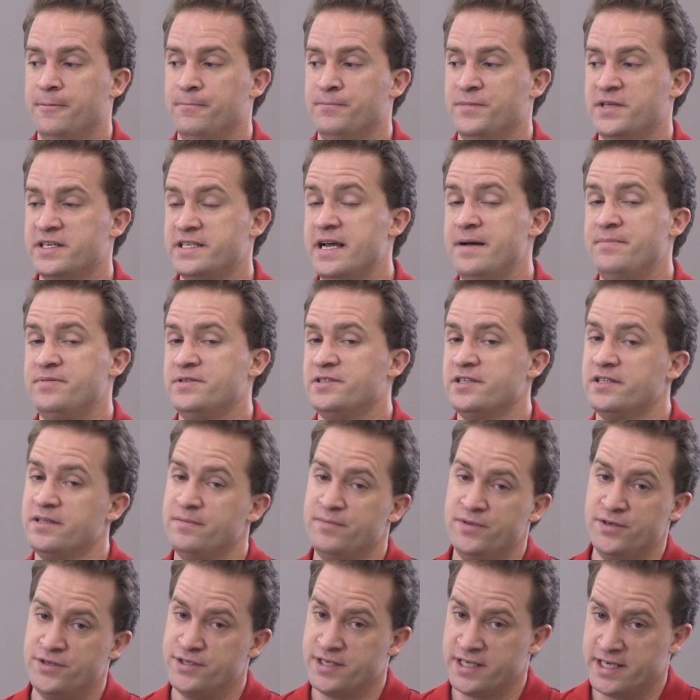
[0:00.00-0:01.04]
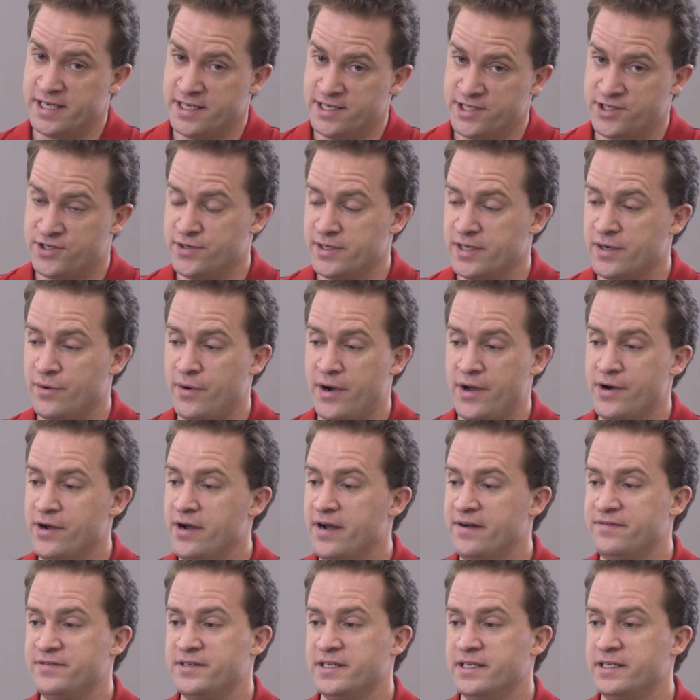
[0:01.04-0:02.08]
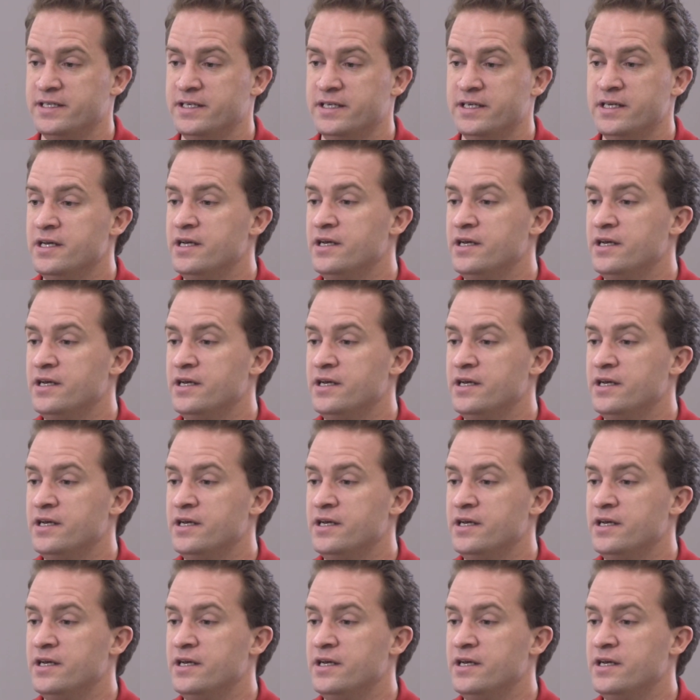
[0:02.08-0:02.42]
This happens in the music industry quite often.